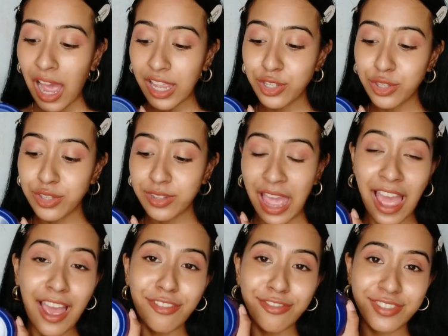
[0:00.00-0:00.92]
I
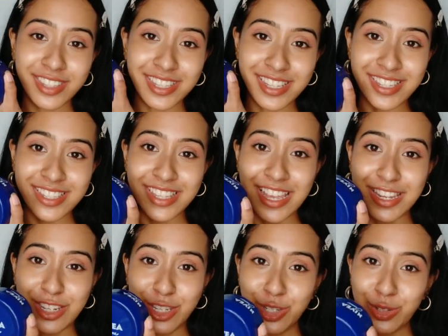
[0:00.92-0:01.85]
have this
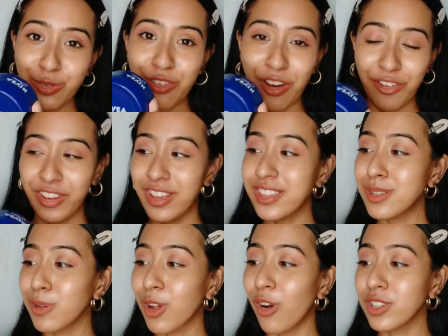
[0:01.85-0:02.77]
in two
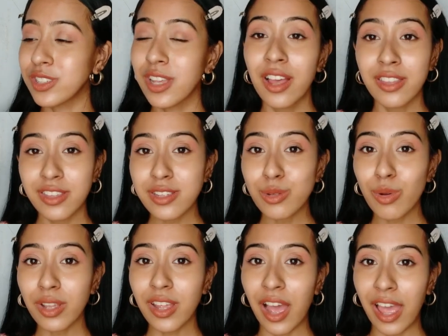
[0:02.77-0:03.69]
variants because this
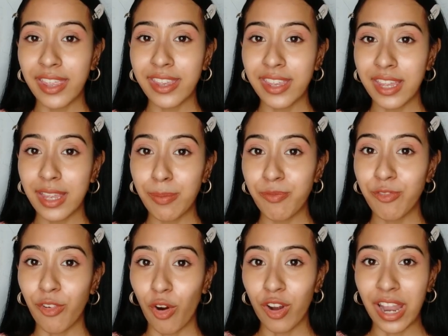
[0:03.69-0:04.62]
one I
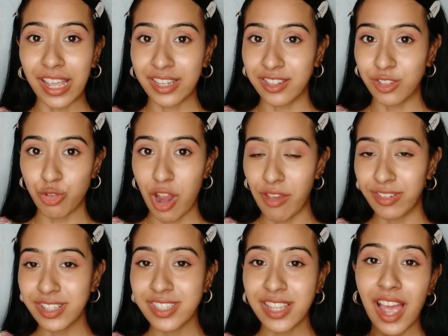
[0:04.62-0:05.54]
keep for like
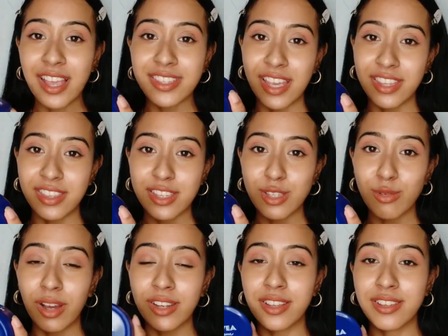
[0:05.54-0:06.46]
travel size, and this
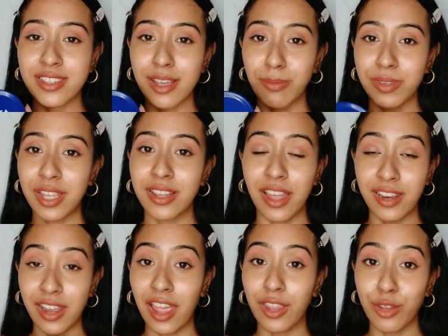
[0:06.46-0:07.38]
one is something
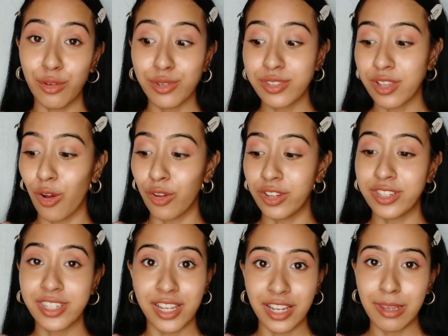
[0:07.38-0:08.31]
that I use on a
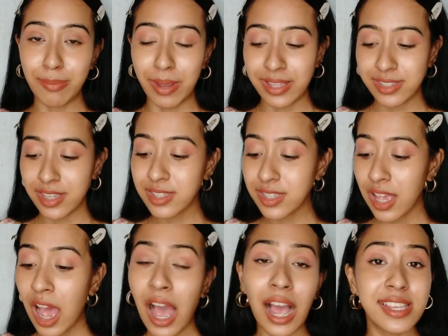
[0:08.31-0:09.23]
daily basis.
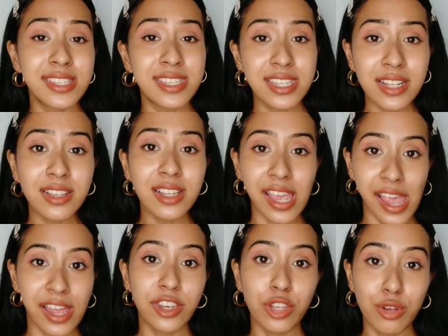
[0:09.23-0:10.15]
I still
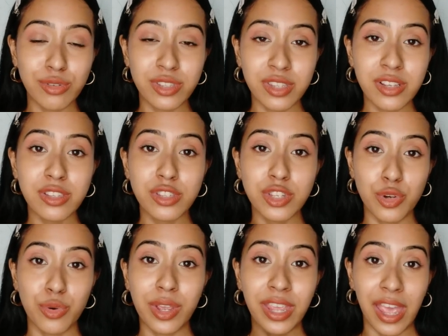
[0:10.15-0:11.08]
can use this
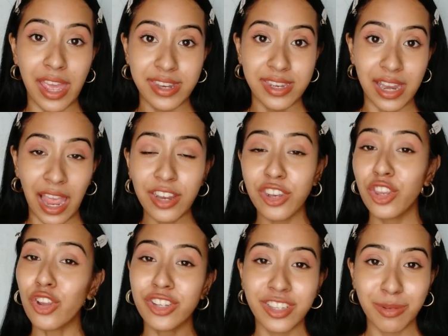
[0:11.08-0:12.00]
during at night,
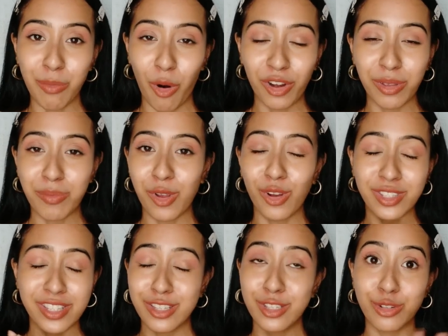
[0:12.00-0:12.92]
not in the morning
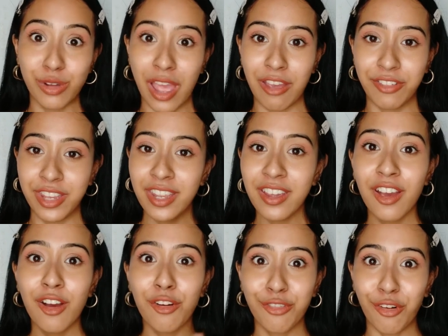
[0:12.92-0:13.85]
because it's too heavy
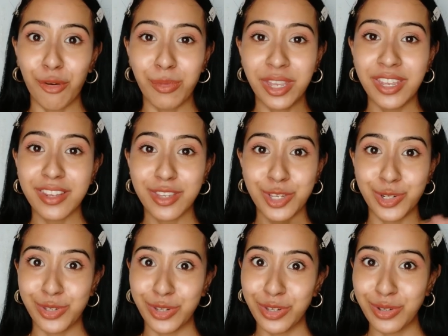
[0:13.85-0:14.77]
for me to
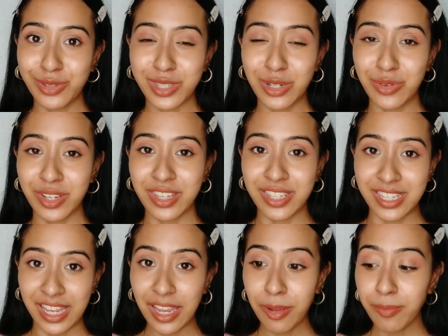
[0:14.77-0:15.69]
use during the
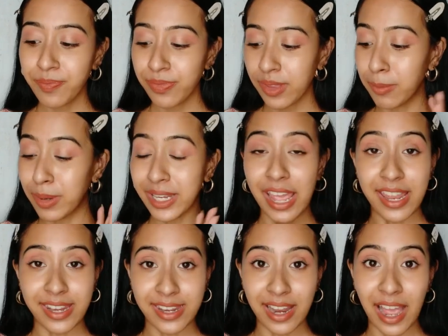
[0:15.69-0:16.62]
day, but
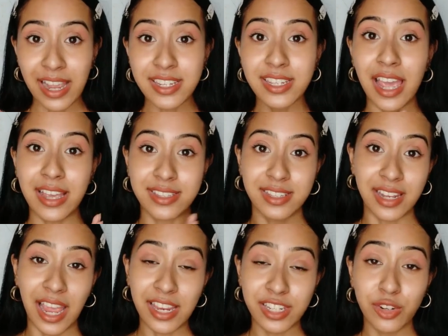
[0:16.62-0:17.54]
at night as a
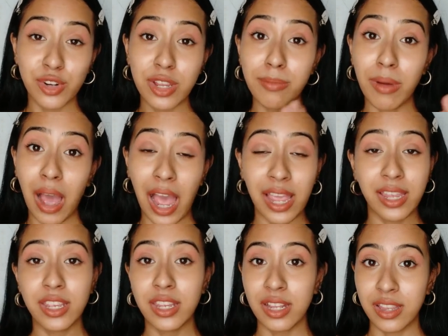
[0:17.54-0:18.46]
night cream
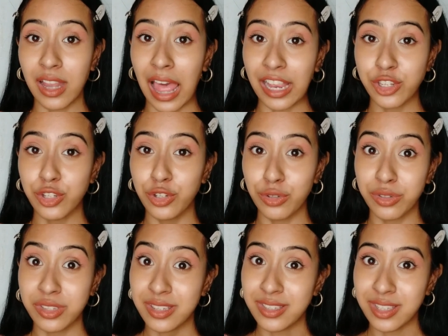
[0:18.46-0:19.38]
I like to
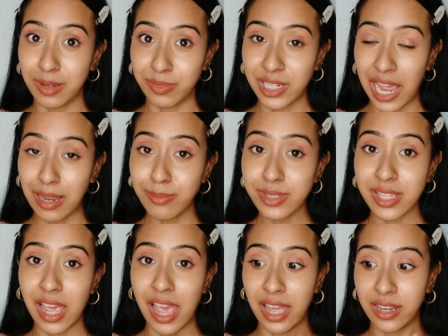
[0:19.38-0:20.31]
use this sometimes,
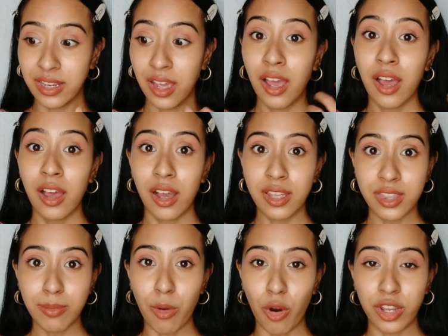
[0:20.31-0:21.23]
and in
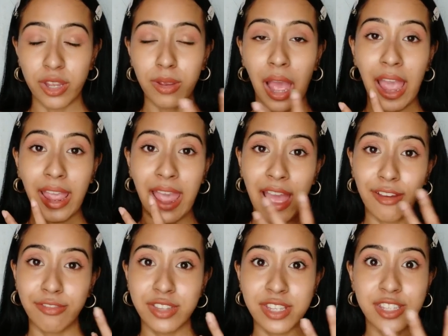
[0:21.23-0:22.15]
the morning I
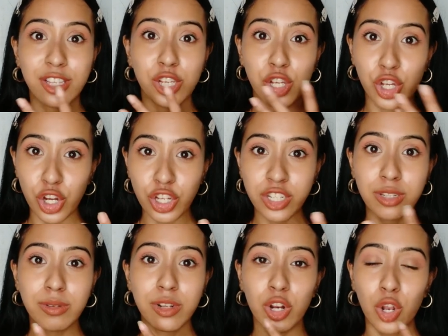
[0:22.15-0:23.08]
have this
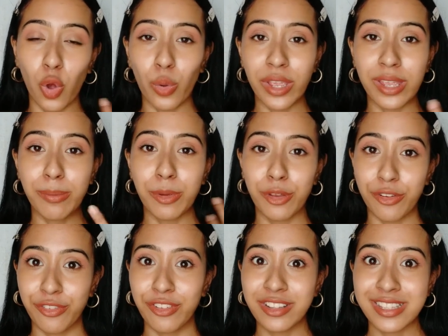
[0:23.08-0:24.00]
good glowing
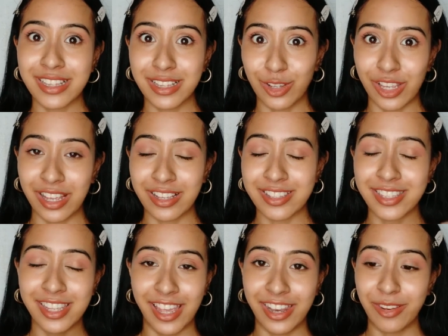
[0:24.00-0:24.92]
beautiful looking
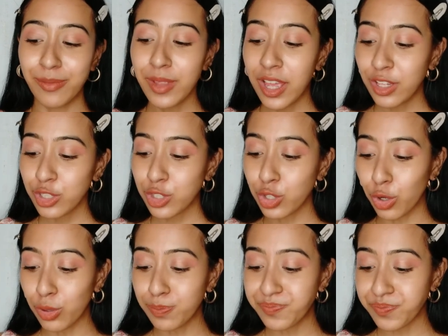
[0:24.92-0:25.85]
skin.
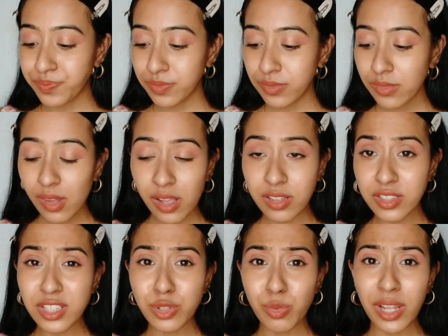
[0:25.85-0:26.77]
So
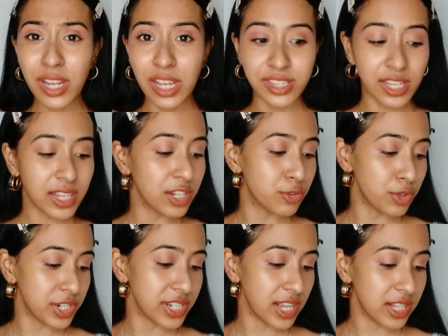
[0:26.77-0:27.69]
this one, I think it
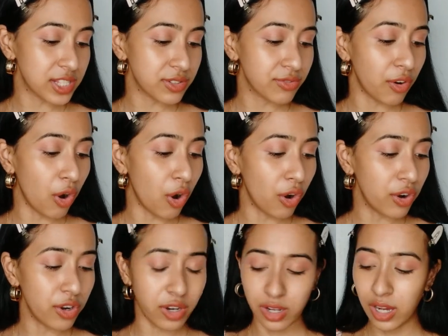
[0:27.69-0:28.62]
retails
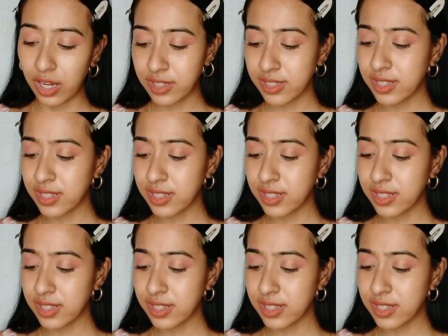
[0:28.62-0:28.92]
for uh,